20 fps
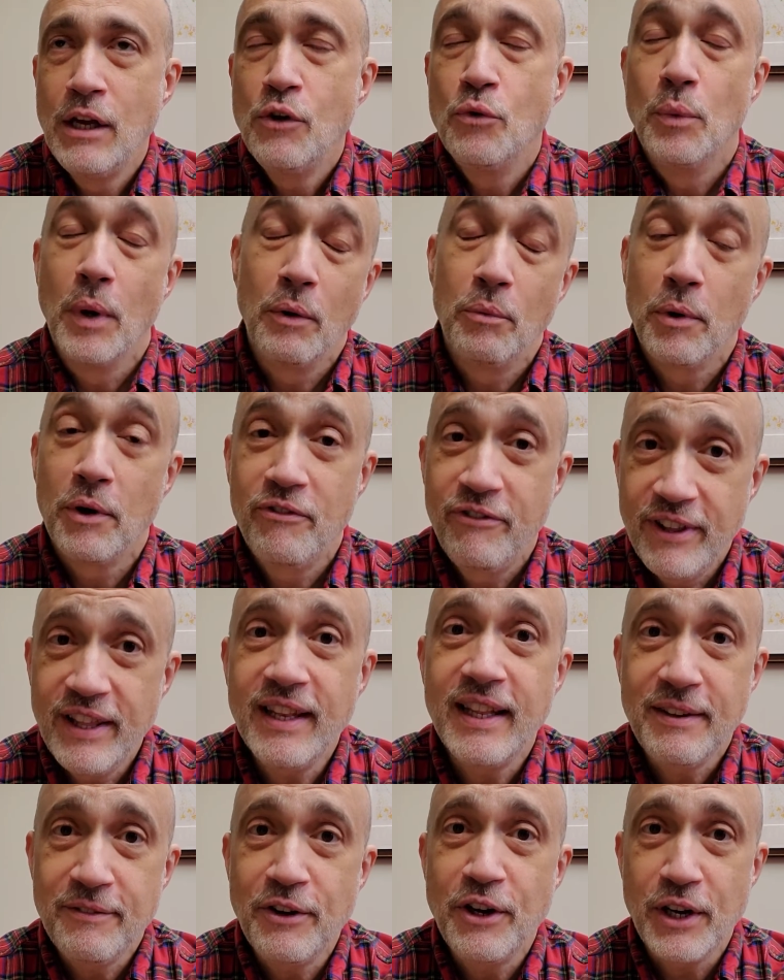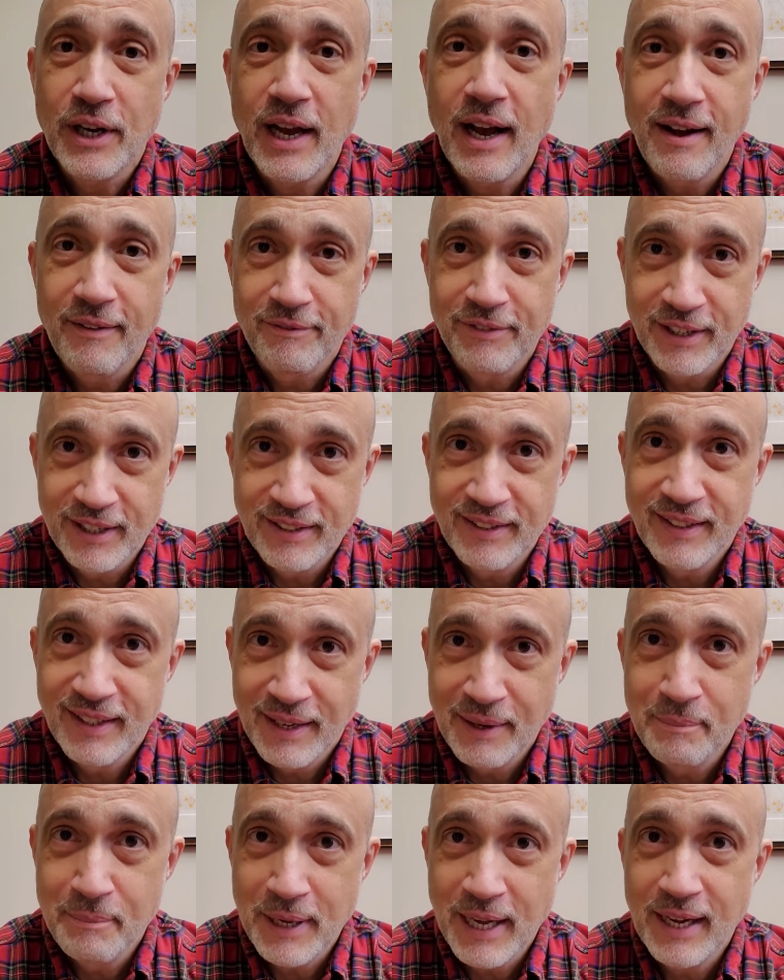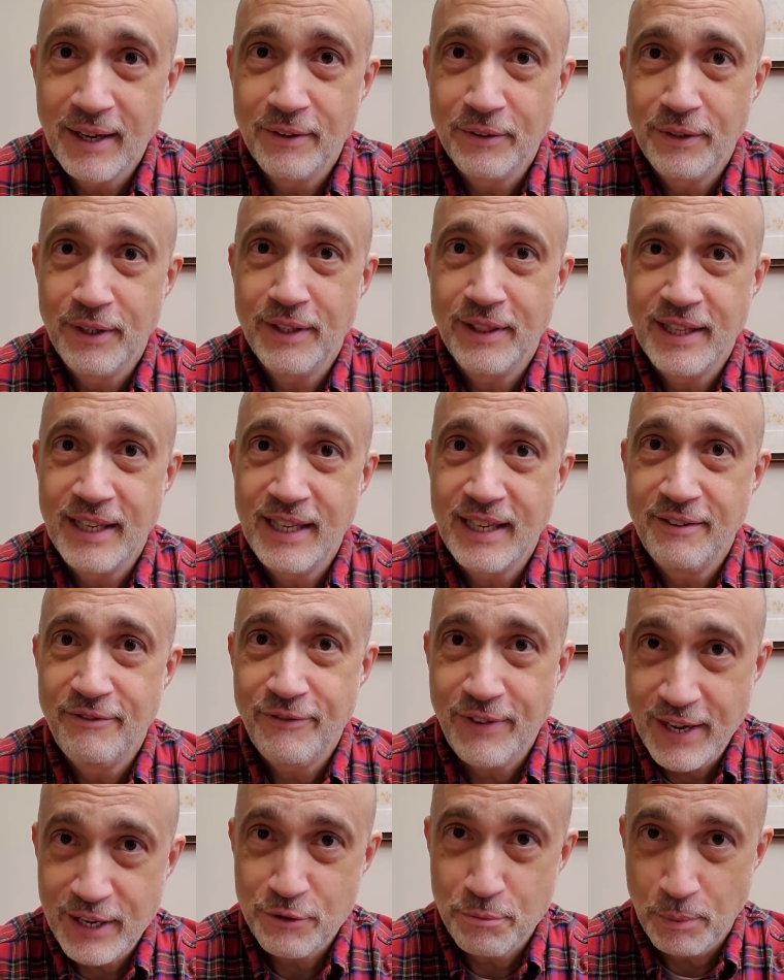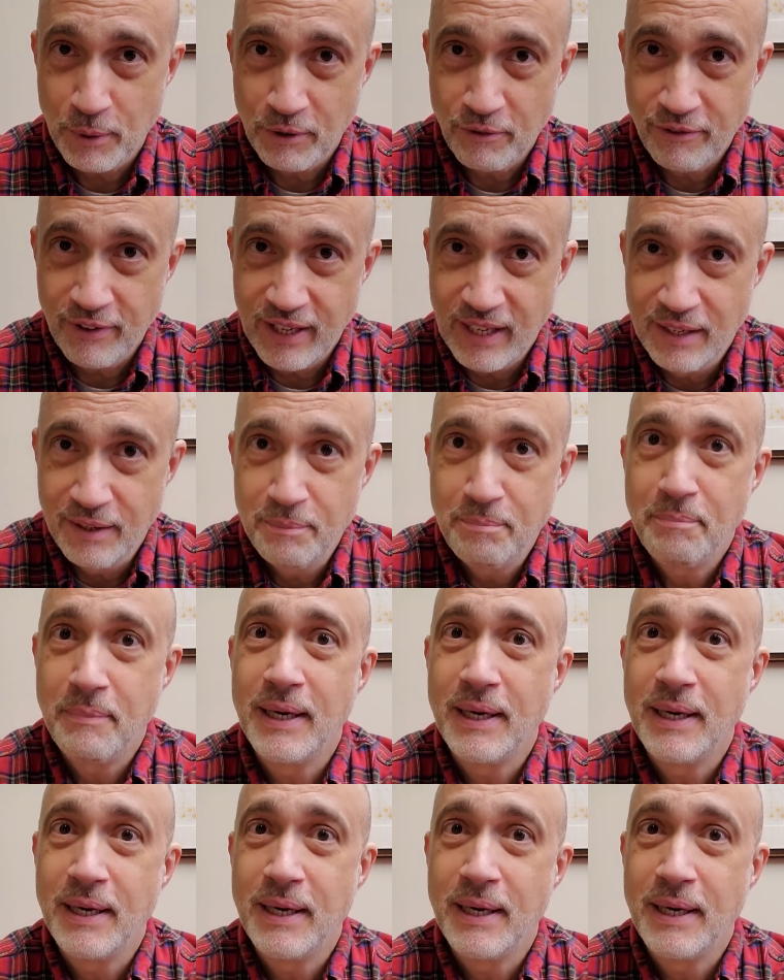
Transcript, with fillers: well, we're feeling very confident about the Facebook feed,